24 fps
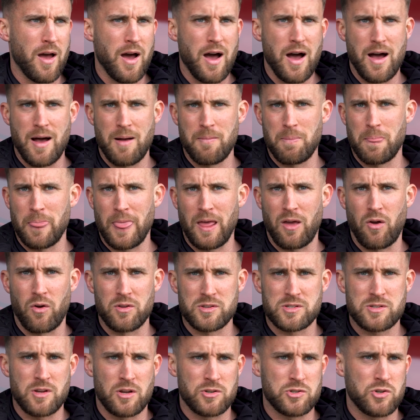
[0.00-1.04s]
Um, it got
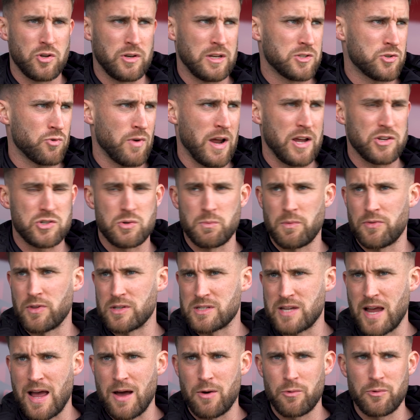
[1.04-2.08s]
such good interaction with the
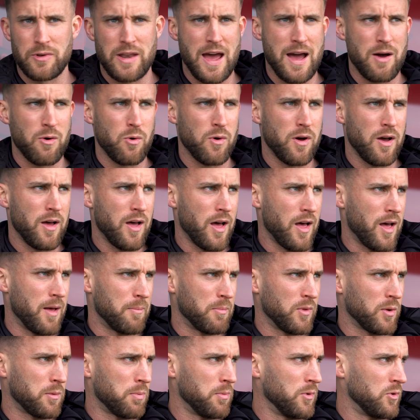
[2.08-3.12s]
town now.
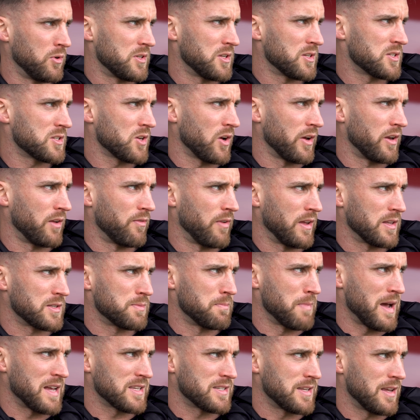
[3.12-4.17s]
Um, the community side of it's
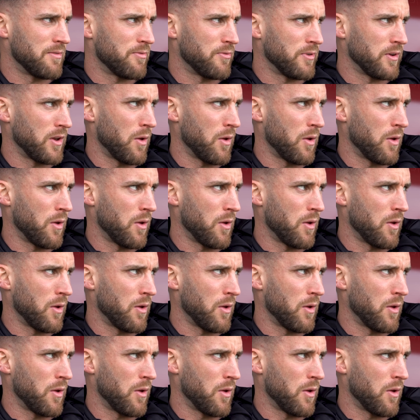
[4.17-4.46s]
massive.